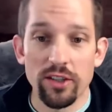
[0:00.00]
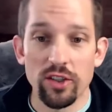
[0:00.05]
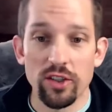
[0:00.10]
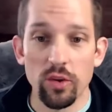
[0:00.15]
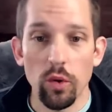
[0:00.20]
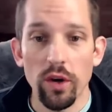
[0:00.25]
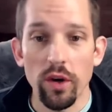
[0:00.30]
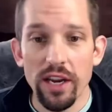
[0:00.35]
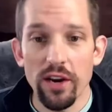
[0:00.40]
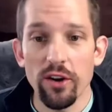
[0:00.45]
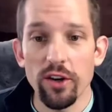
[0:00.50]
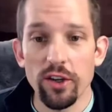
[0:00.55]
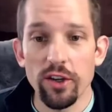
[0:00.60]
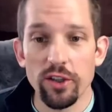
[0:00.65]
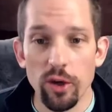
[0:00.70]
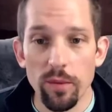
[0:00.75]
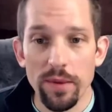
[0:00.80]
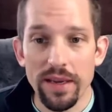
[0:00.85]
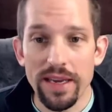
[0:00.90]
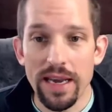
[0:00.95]
so we're here in
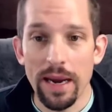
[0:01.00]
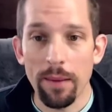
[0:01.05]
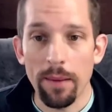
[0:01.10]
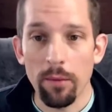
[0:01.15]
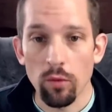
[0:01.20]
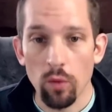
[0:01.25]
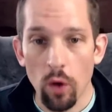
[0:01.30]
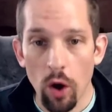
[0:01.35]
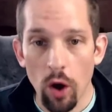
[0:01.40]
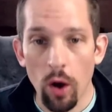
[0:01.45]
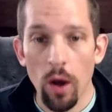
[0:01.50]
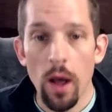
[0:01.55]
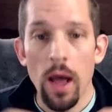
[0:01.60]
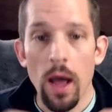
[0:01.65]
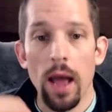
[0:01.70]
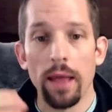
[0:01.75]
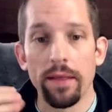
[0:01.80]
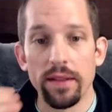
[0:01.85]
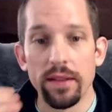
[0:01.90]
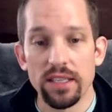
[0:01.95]
Adobe Camera Raw,
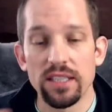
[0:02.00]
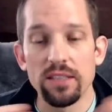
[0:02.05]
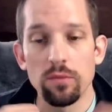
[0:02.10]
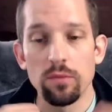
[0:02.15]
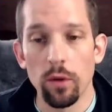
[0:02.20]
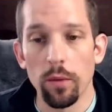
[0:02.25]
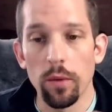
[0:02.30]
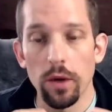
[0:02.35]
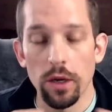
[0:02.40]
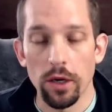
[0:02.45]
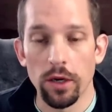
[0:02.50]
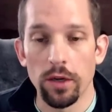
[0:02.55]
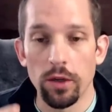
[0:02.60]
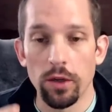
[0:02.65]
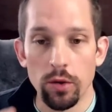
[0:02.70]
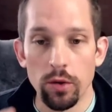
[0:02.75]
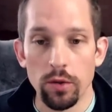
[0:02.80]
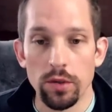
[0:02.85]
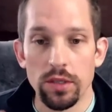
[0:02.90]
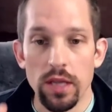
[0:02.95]
and this is where we're going to
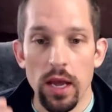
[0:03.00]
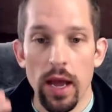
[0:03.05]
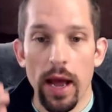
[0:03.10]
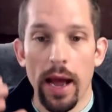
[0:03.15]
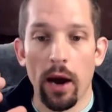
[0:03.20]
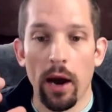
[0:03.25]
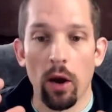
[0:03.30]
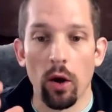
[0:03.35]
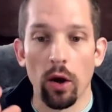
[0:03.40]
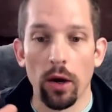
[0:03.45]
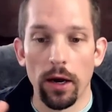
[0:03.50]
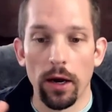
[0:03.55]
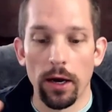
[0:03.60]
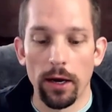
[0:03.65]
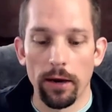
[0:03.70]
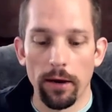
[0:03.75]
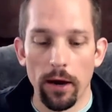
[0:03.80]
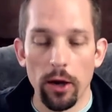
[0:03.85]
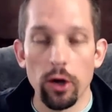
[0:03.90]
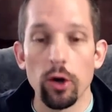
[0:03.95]
use our
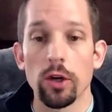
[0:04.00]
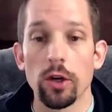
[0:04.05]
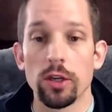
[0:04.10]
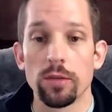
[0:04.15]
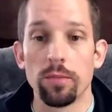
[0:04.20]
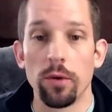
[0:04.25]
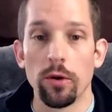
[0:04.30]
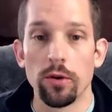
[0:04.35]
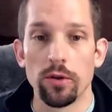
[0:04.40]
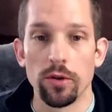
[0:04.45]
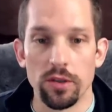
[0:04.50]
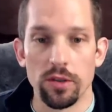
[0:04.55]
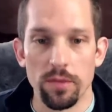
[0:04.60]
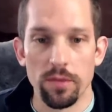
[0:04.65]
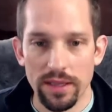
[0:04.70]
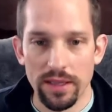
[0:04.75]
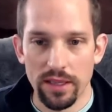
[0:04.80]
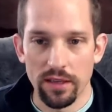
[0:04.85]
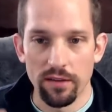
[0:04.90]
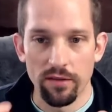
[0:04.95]
uh, underexposure to
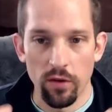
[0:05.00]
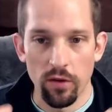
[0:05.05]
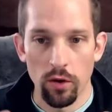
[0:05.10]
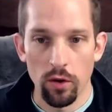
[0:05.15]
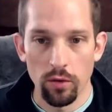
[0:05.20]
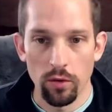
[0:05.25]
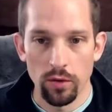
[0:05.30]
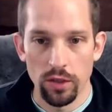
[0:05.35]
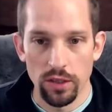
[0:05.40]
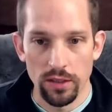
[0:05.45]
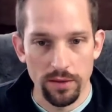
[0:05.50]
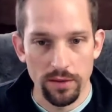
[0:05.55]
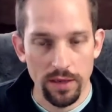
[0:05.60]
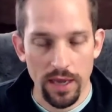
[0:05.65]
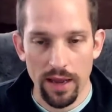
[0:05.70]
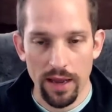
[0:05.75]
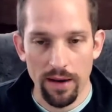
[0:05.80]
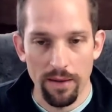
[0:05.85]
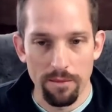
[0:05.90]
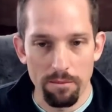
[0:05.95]
make this photo just
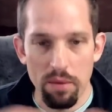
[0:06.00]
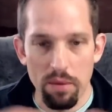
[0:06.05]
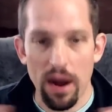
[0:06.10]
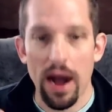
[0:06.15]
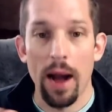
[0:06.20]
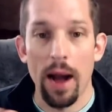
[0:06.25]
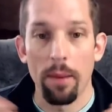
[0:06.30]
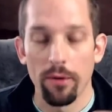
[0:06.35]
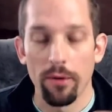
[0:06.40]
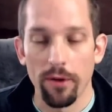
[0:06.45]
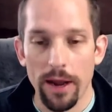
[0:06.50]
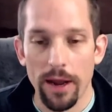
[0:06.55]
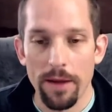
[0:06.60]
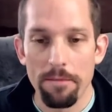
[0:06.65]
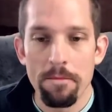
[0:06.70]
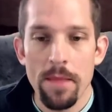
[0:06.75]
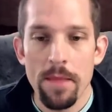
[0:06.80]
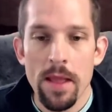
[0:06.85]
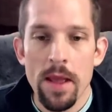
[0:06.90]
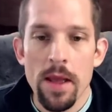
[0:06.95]
kind of pop, right?
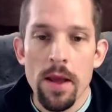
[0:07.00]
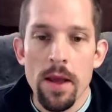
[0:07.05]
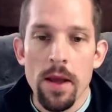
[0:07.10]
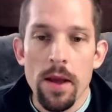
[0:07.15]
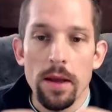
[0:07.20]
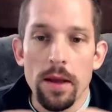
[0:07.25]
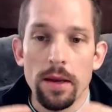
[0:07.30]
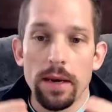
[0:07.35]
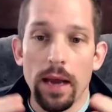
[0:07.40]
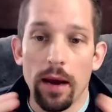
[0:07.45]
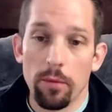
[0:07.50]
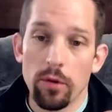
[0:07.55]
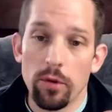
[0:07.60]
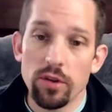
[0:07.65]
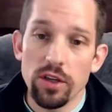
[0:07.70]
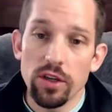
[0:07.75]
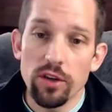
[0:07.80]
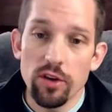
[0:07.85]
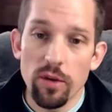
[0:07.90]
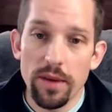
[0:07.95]
Now, I'm
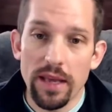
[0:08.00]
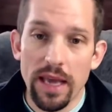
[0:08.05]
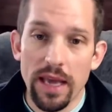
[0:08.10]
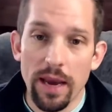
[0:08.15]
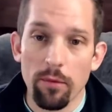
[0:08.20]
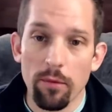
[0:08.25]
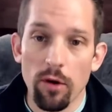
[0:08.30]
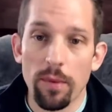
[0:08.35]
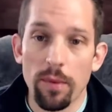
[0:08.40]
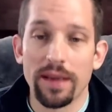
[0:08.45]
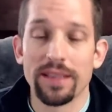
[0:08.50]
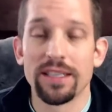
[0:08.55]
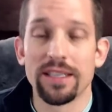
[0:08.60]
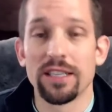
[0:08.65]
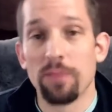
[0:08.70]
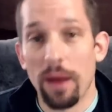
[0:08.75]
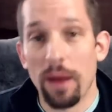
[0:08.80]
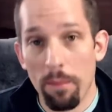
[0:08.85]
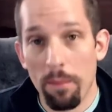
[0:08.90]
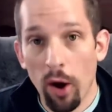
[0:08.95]
using Adobe Camera Raw because
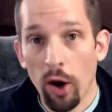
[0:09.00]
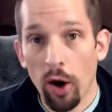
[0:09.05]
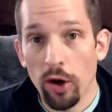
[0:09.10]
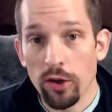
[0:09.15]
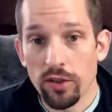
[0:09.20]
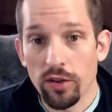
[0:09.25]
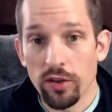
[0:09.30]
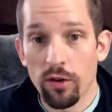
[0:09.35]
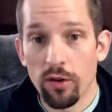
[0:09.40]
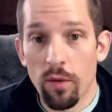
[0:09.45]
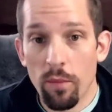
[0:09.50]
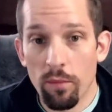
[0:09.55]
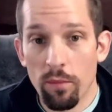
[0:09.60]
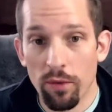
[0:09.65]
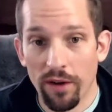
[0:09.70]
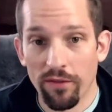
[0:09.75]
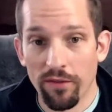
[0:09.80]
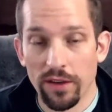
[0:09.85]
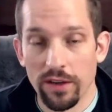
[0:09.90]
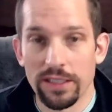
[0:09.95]
it's my personal
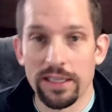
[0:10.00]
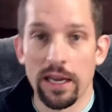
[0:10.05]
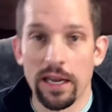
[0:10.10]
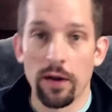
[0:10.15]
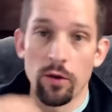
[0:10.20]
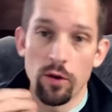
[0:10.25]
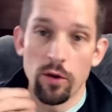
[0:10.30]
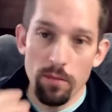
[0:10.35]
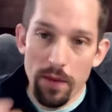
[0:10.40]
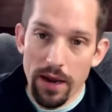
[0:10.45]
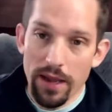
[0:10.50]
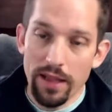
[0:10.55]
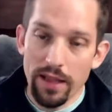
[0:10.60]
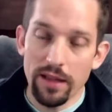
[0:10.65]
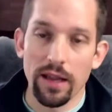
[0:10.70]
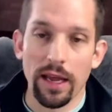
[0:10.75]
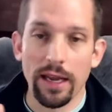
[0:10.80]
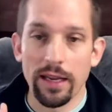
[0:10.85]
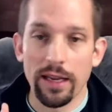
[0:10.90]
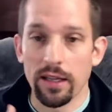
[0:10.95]
preference. Now, you might
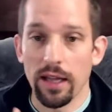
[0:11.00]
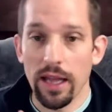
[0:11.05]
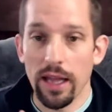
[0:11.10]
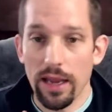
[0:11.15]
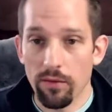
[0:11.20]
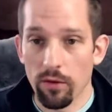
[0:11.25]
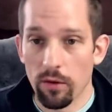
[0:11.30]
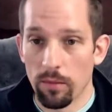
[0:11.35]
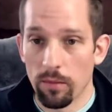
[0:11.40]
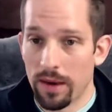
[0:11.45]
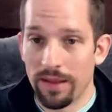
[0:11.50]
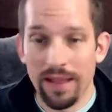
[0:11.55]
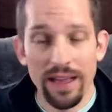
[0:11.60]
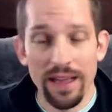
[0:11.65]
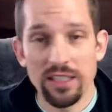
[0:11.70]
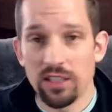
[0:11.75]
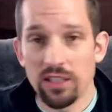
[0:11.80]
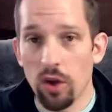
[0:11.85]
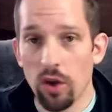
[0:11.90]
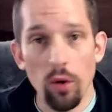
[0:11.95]
like Lightroom, and
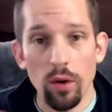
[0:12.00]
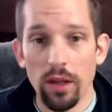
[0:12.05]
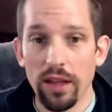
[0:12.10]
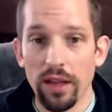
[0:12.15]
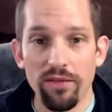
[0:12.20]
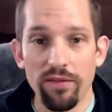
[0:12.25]
that's totally